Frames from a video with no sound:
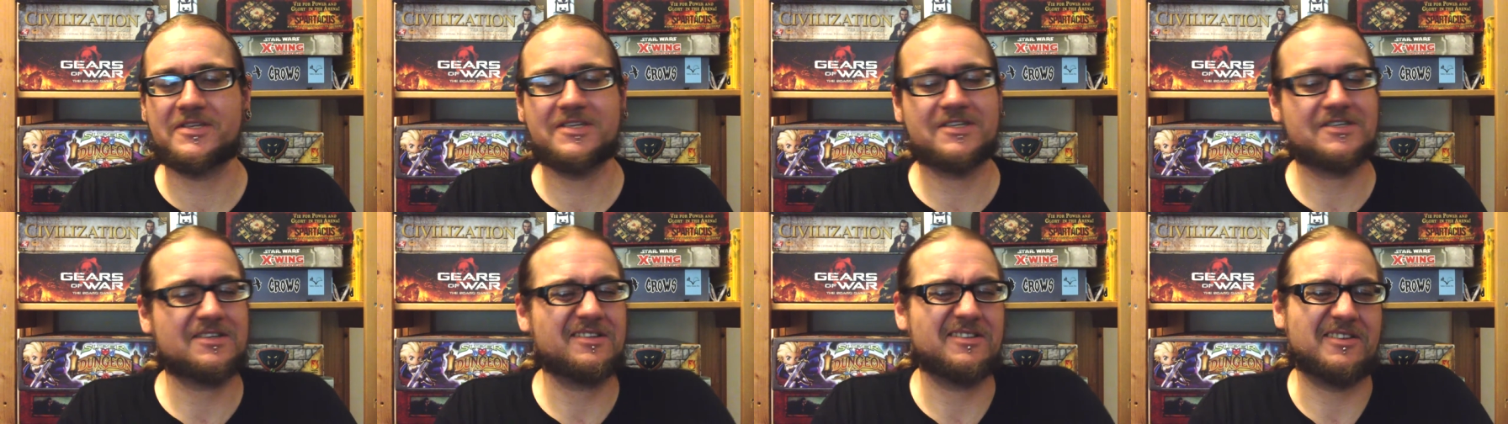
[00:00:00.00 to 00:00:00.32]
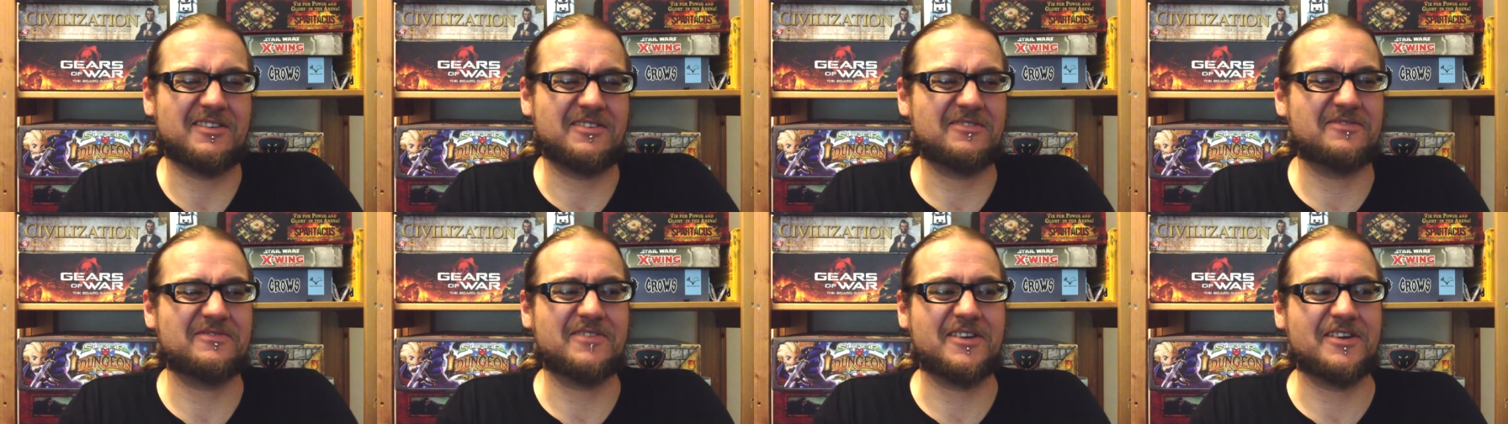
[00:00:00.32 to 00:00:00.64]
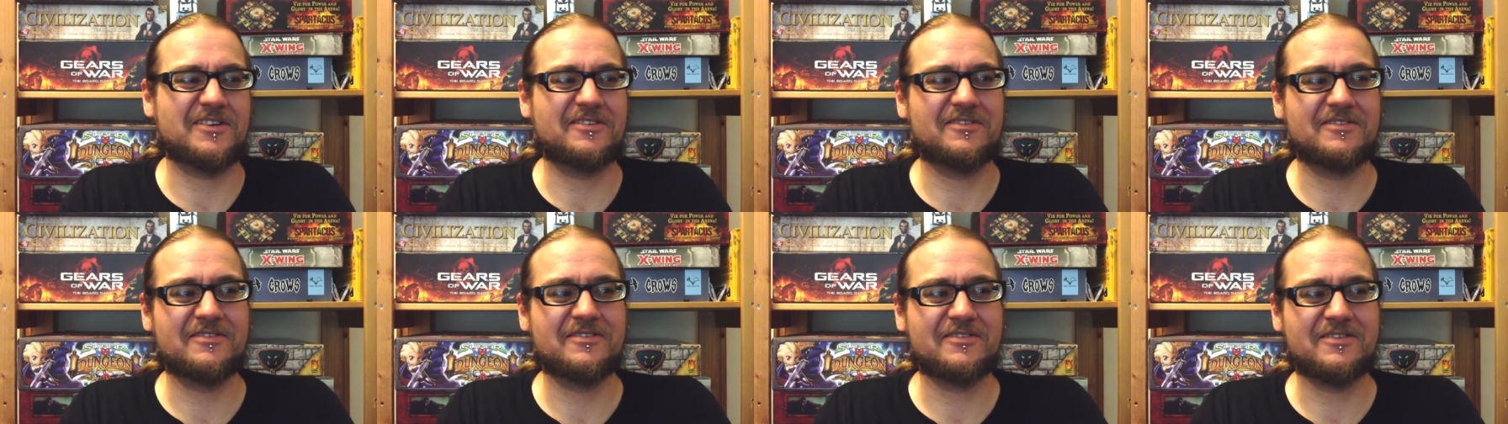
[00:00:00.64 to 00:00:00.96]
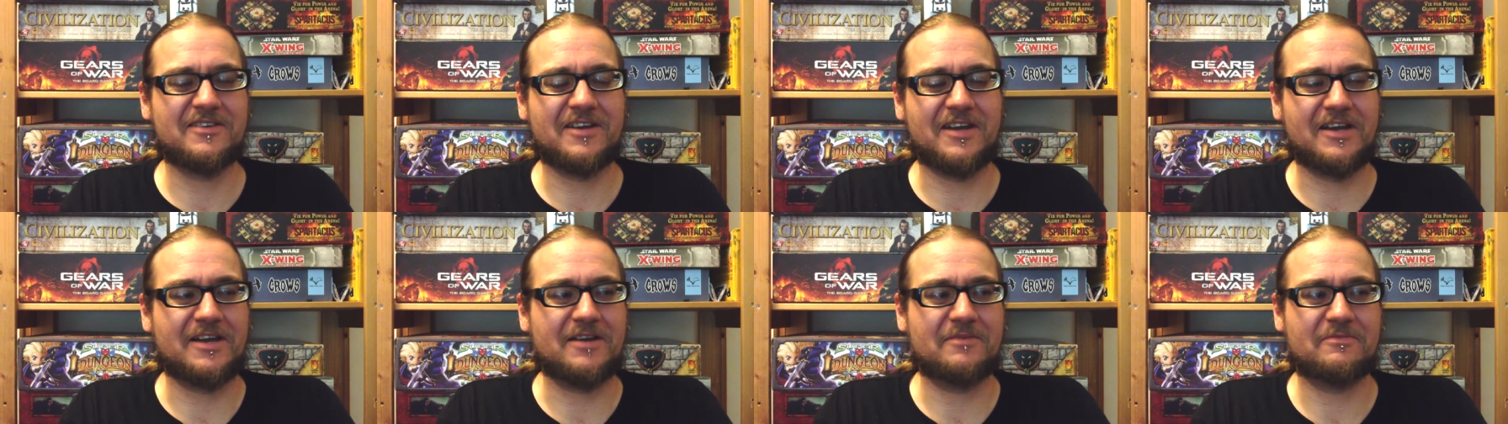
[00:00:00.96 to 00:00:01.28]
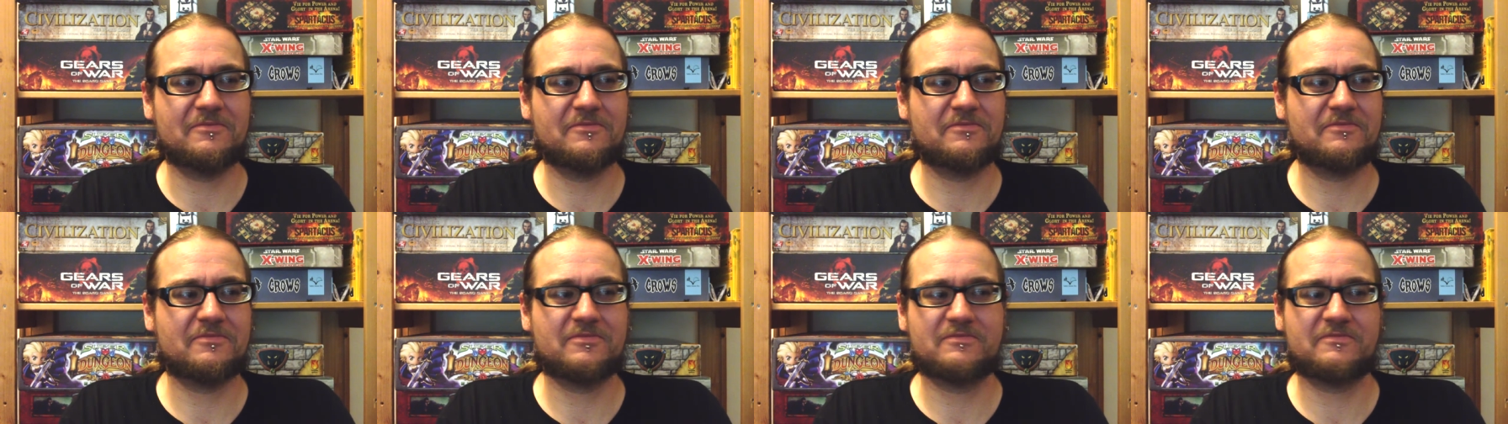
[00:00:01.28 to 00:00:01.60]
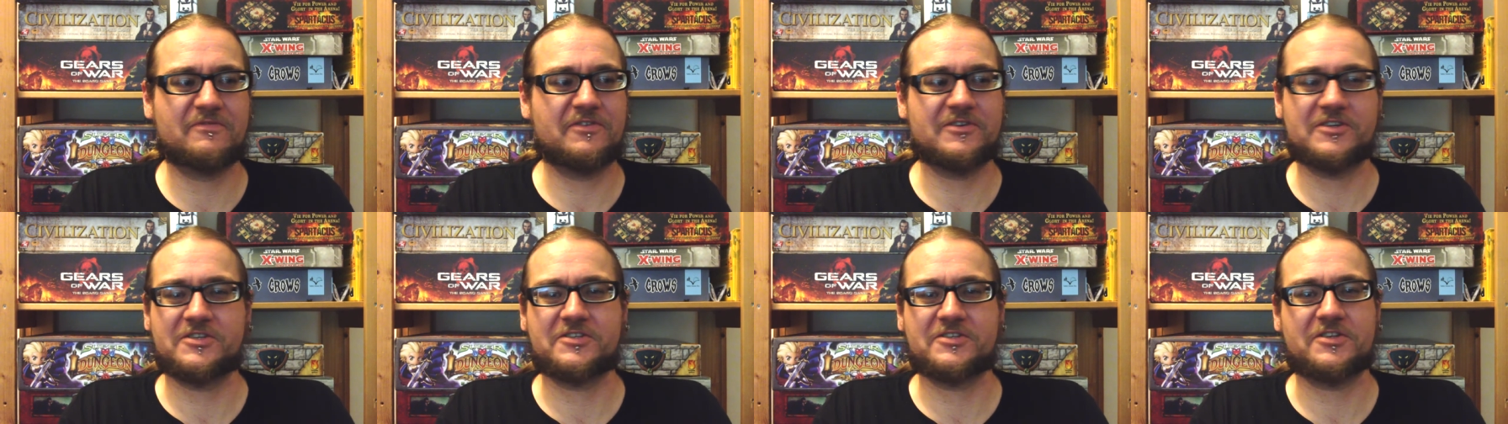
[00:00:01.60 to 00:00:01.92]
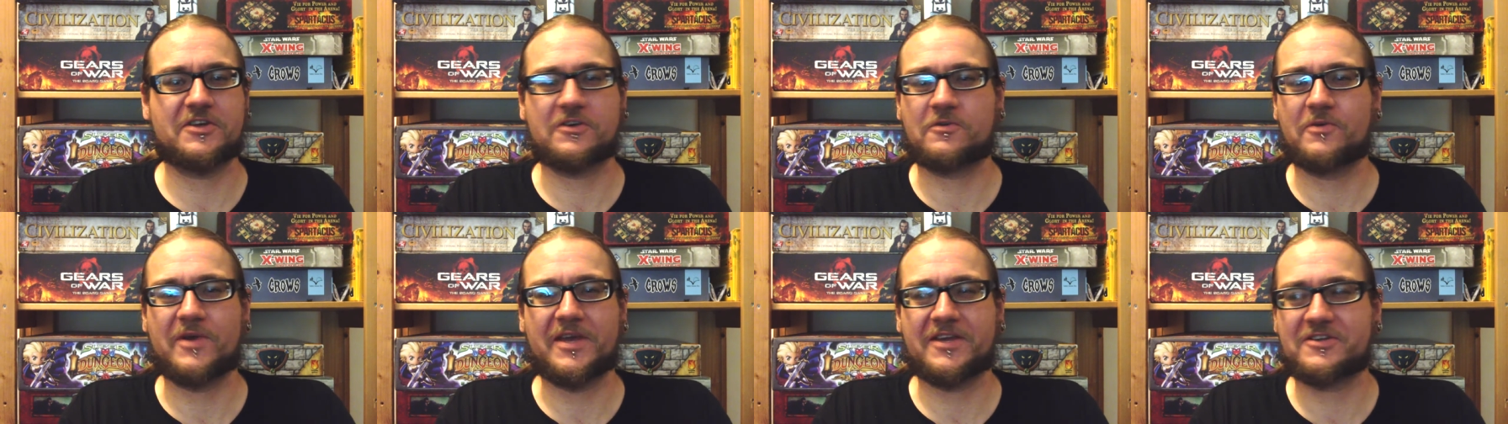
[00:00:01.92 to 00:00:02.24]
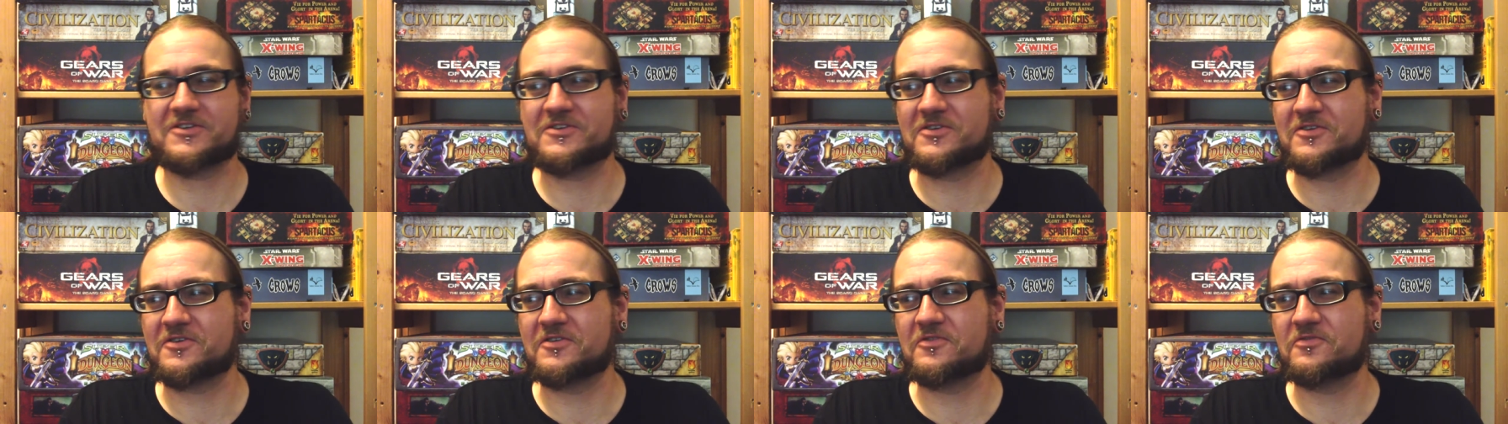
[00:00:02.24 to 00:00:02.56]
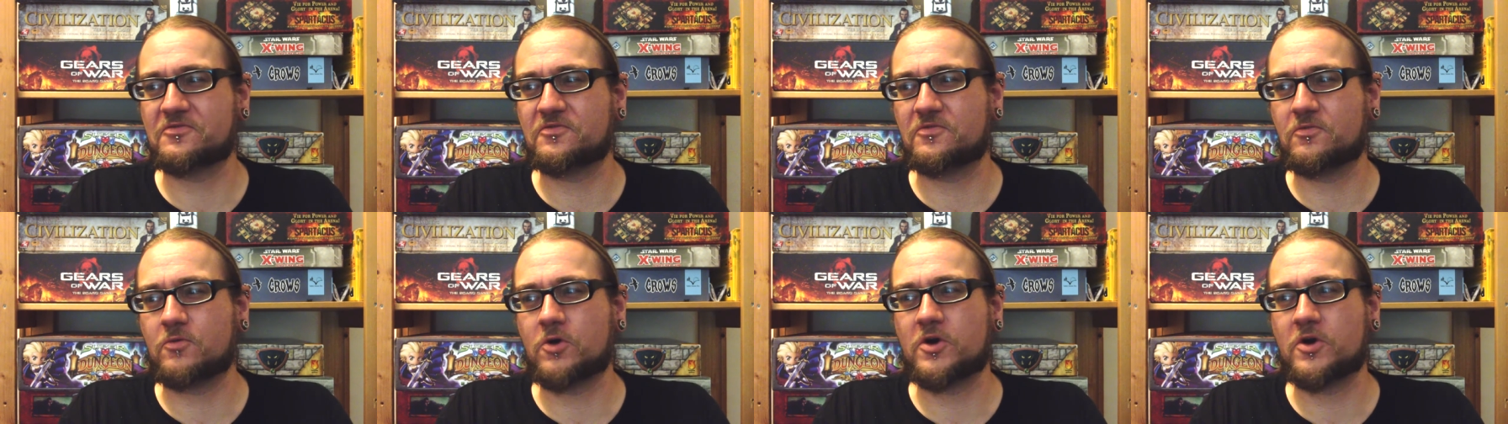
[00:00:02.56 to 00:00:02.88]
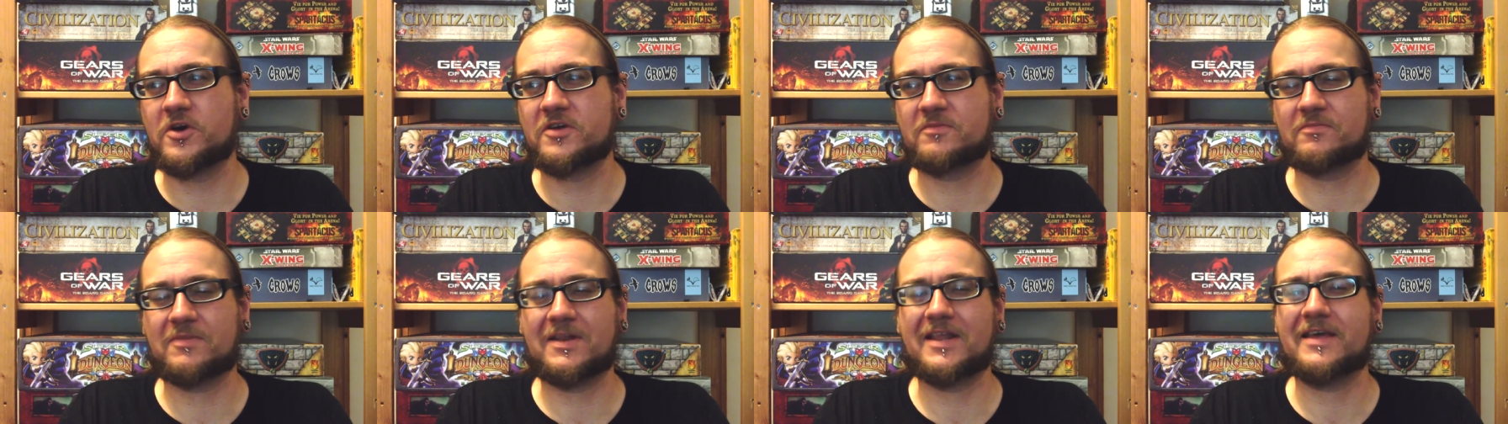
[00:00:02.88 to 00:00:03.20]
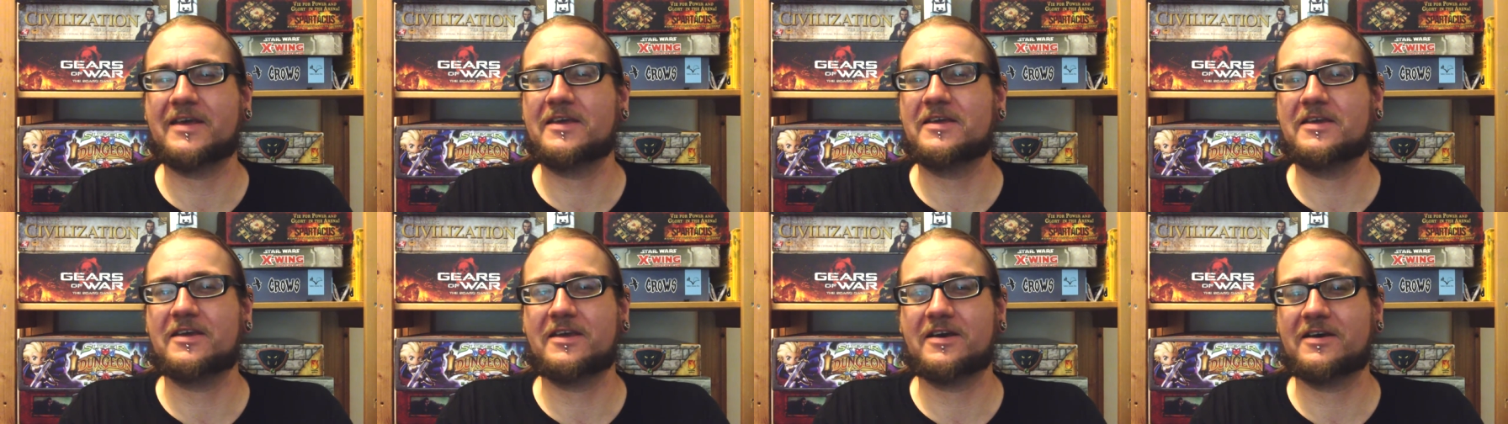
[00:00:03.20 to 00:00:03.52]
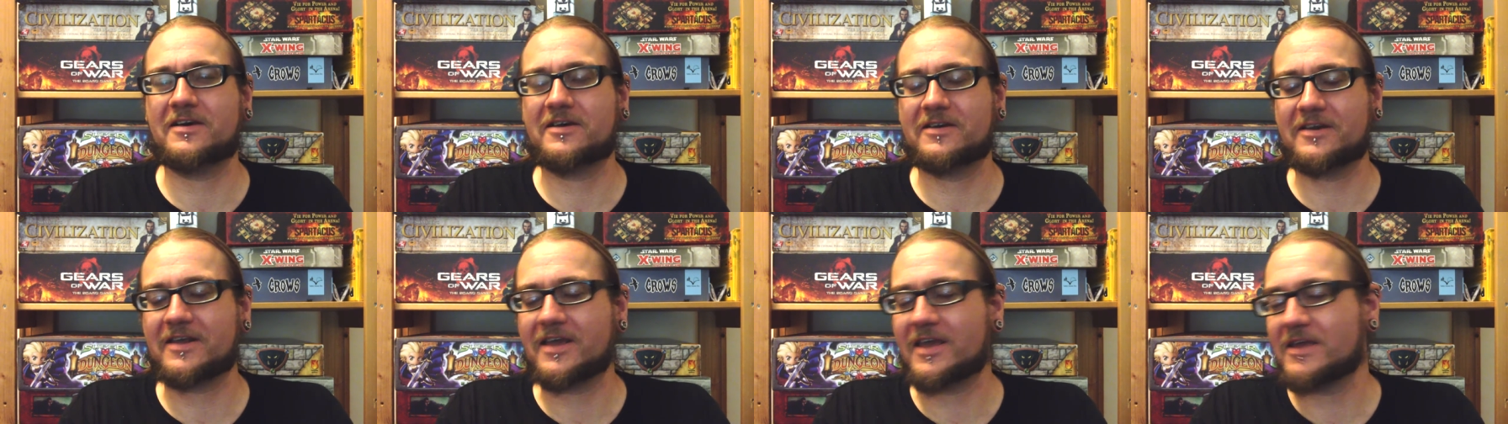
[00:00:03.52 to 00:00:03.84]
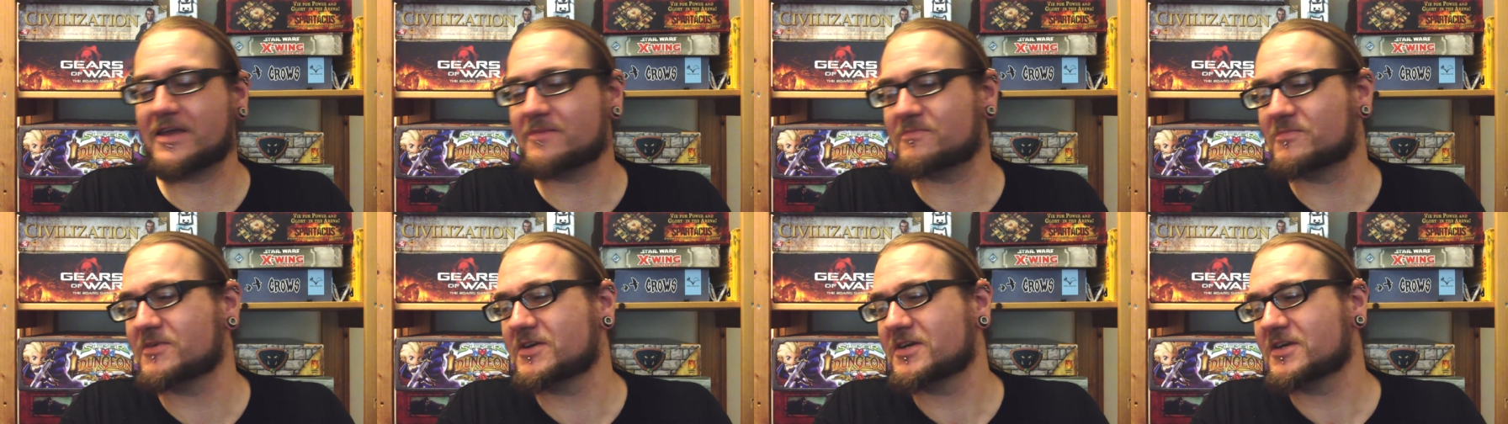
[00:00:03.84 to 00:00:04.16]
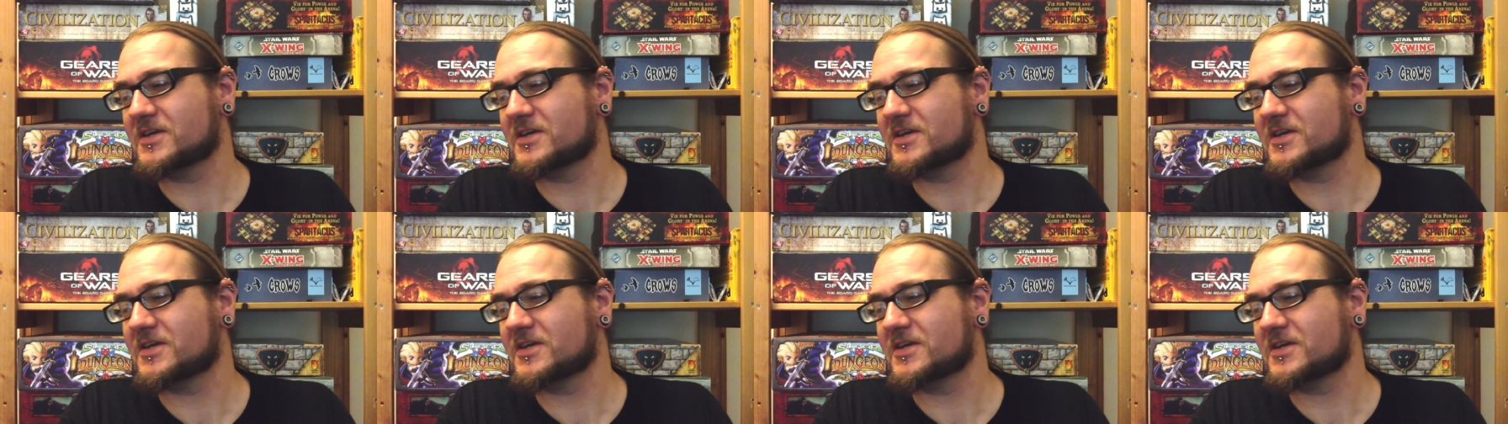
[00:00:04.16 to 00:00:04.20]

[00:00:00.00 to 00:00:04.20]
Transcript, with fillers: It's a lot of fun um, for just a quick sort of wordplay card game.